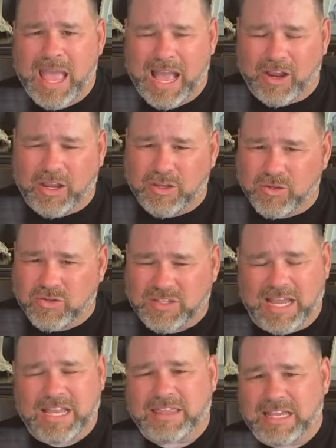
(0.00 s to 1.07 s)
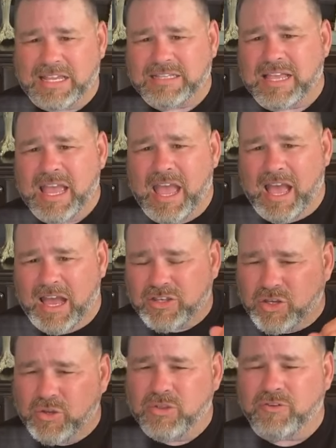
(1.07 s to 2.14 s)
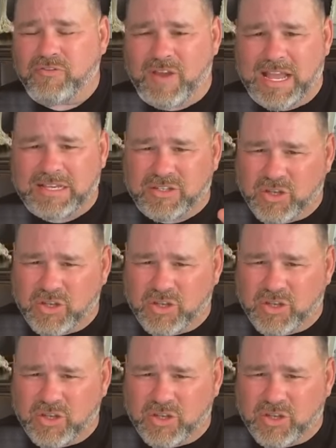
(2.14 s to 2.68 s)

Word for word: How can you say things uh, to their face,